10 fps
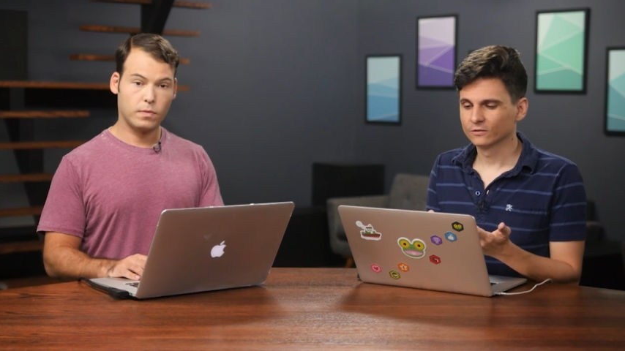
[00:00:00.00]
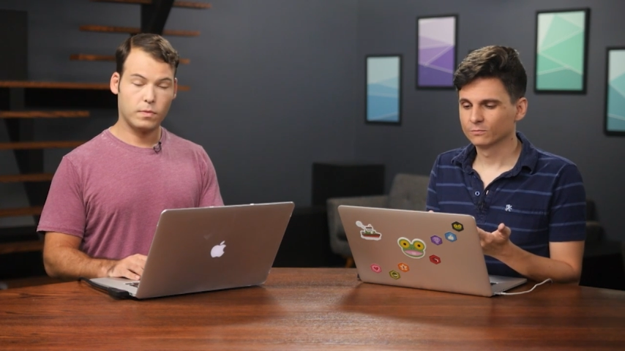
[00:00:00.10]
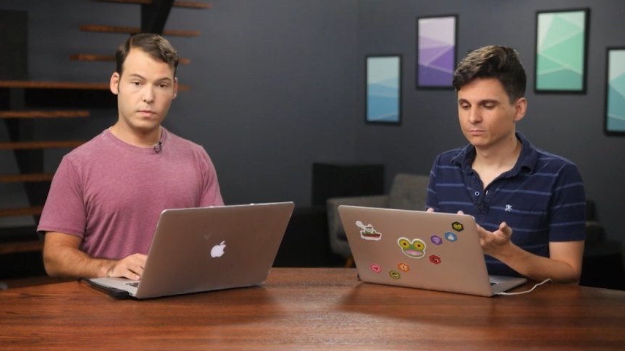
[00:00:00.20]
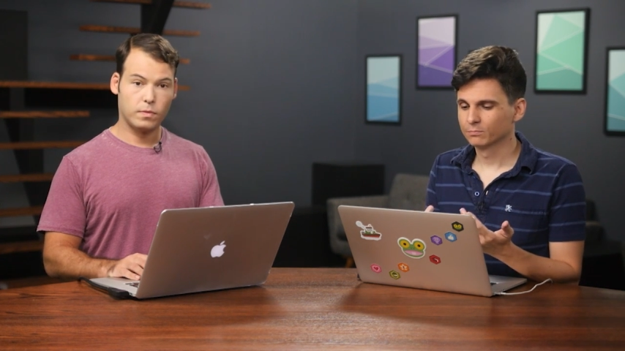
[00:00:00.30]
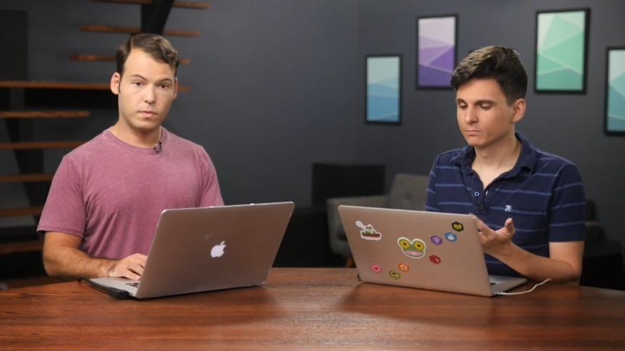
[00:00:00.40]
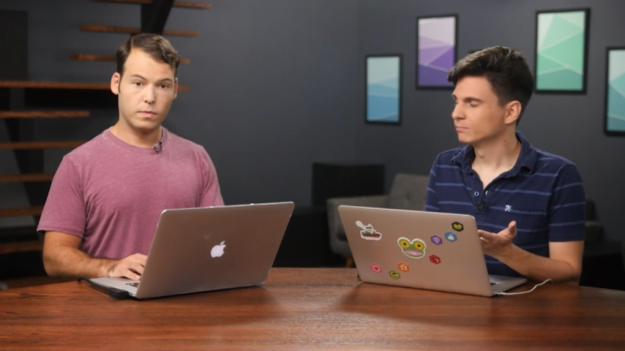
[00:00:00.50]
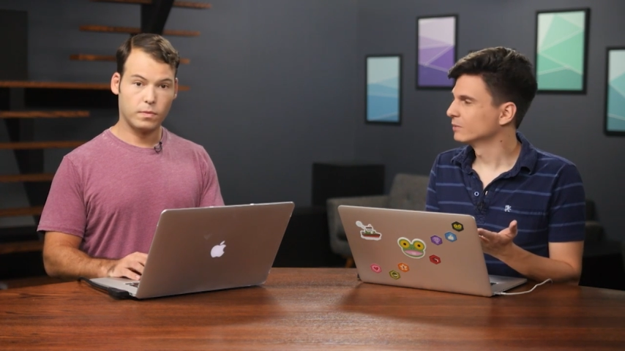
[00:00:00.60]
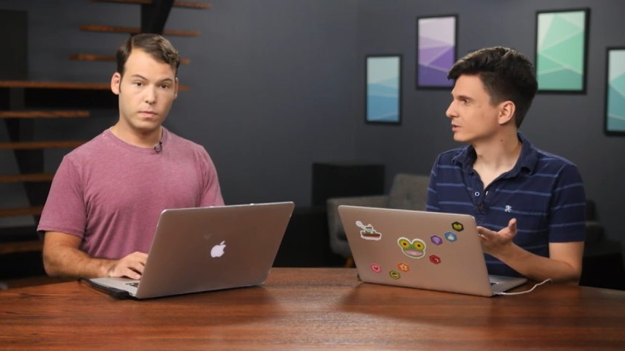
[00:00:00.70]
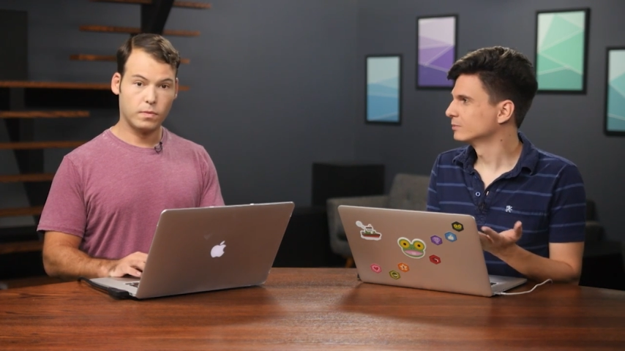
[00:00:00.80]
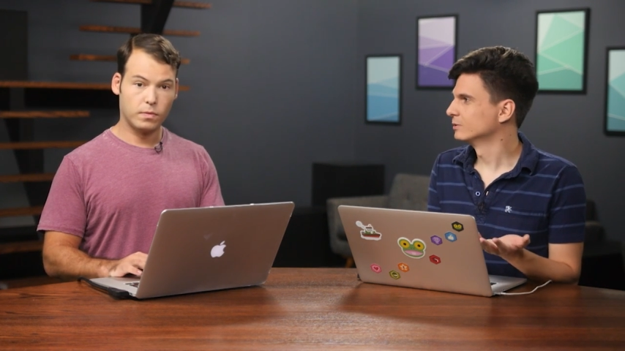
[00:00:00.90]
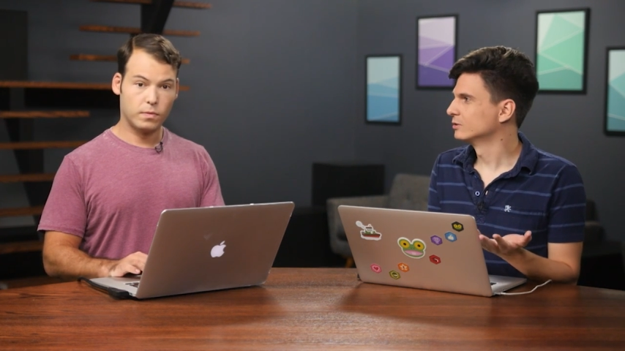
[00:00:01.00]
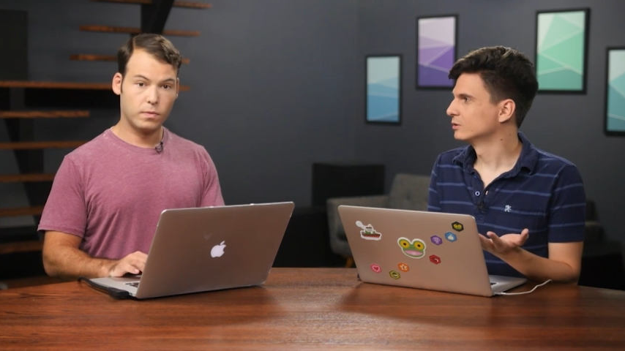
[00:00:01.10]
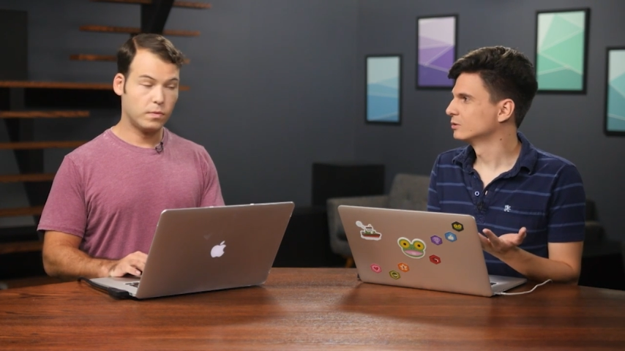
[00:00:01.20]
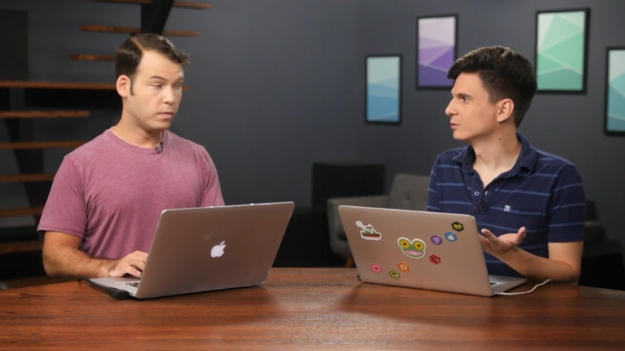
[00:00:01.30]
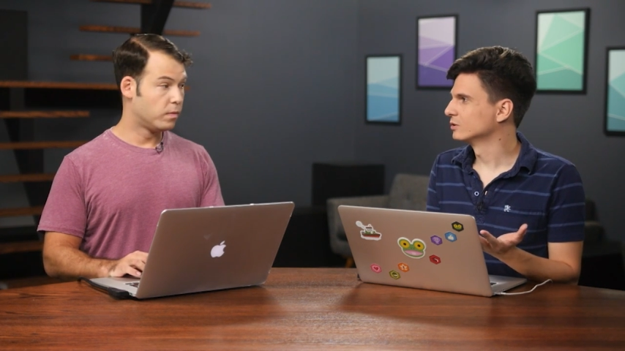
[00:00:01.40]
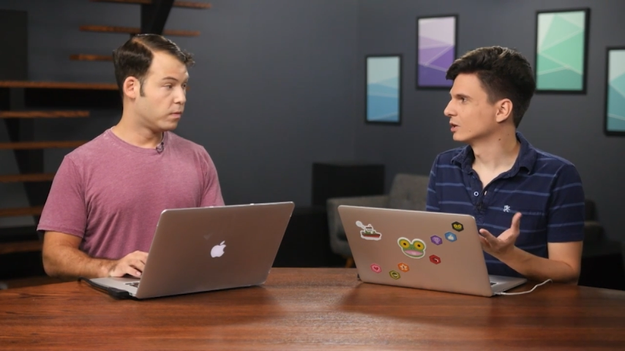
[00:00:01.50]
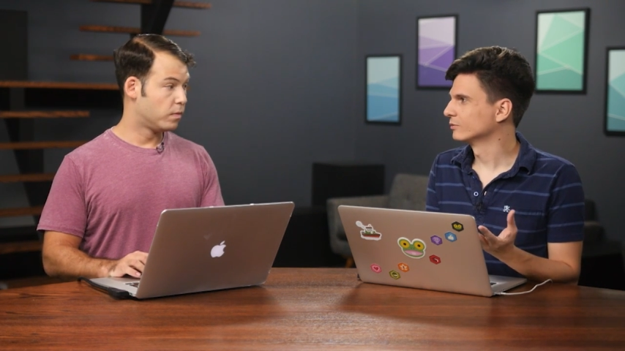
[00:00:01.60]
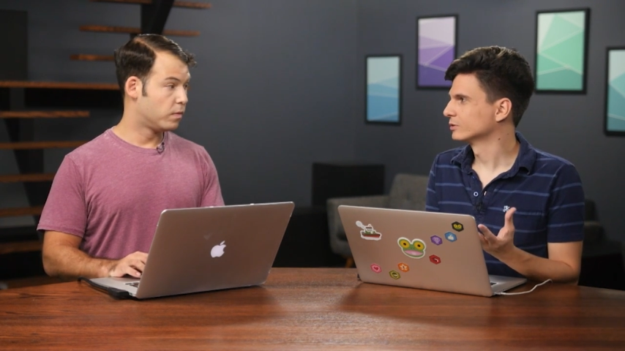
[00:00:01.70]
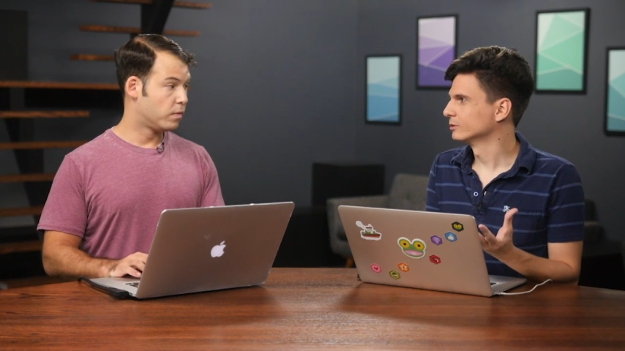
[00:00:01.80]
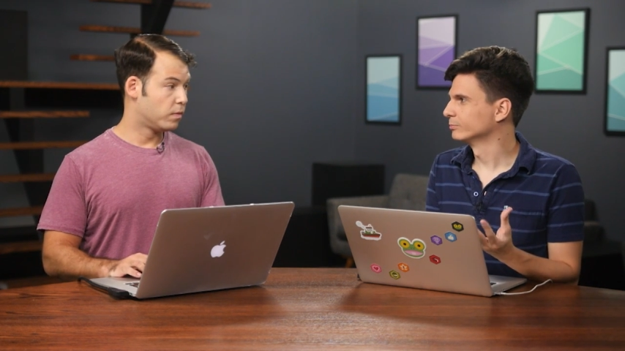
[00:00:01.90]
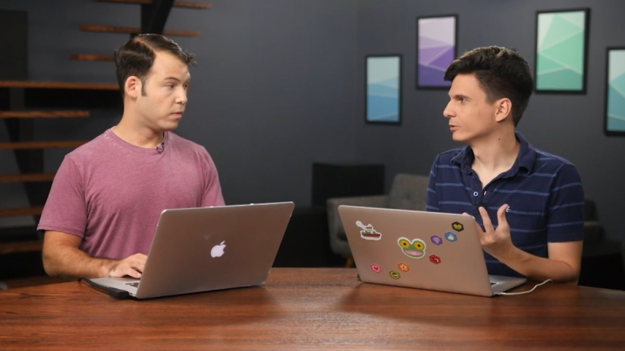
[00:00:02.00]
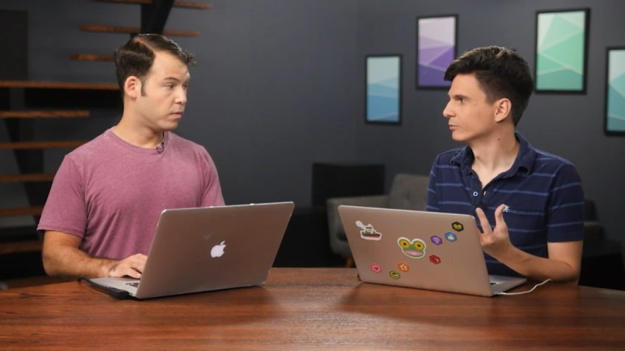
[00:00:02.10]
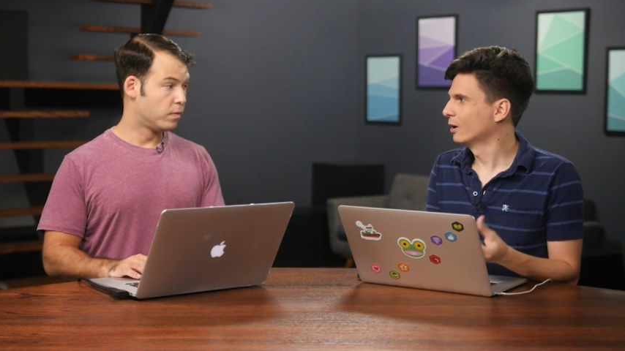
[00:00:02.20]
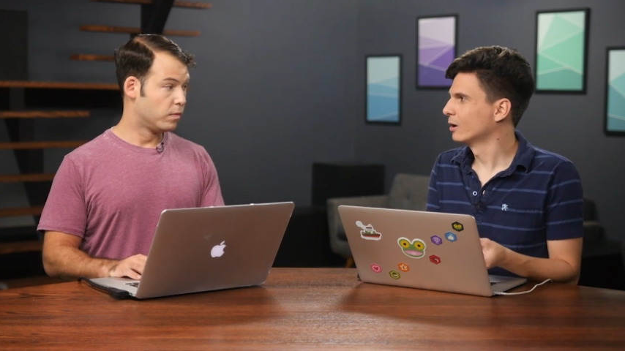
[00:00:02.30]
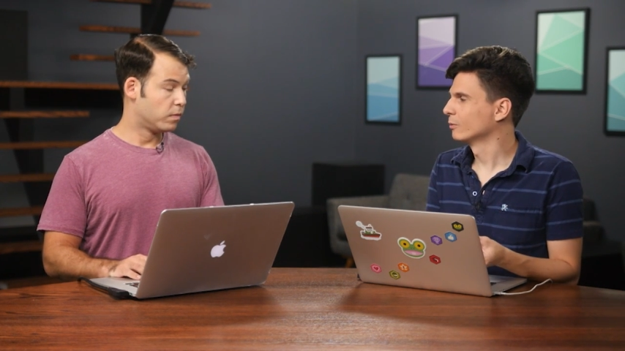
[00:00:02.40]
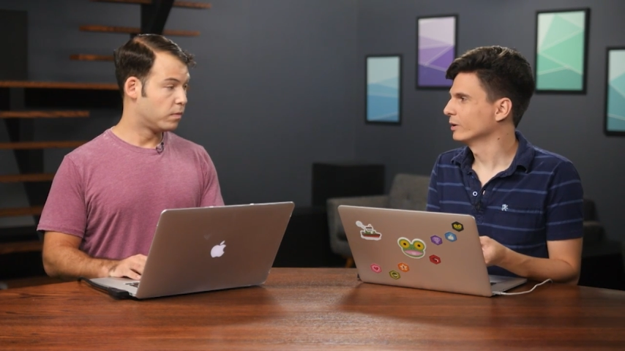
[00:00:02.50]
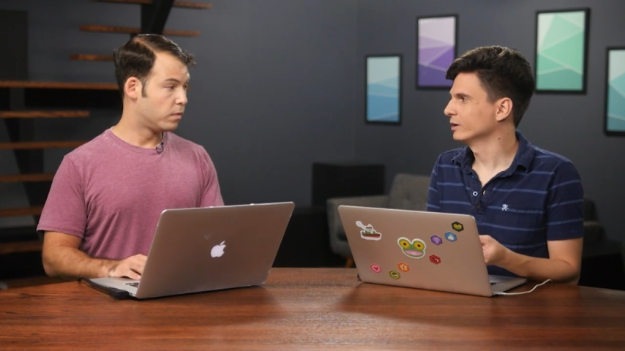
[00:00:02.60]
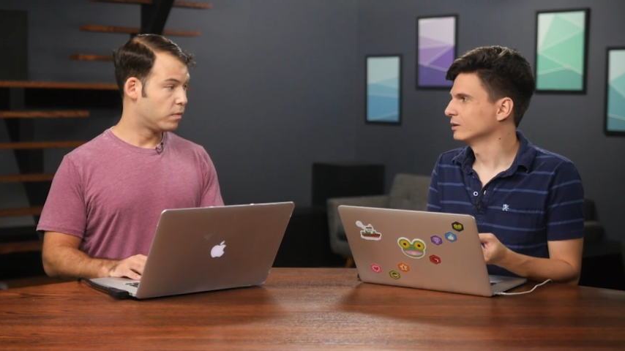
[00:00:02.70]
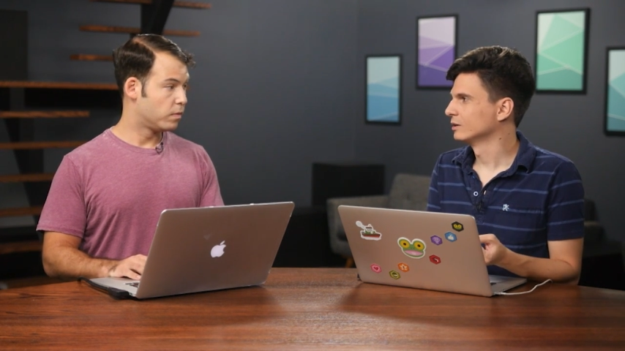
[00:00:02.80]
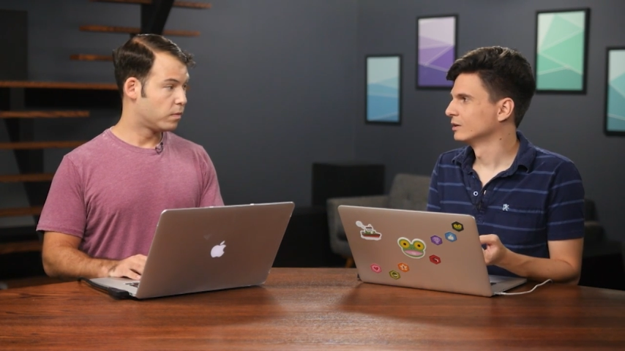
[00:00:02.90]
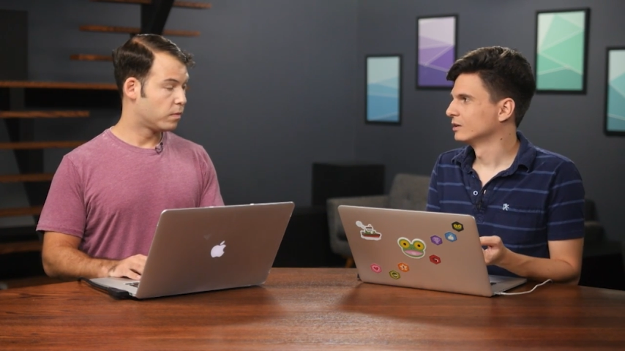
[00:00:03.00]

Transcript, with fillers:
Speaker 1: I must have been doing JavaScript the wrong way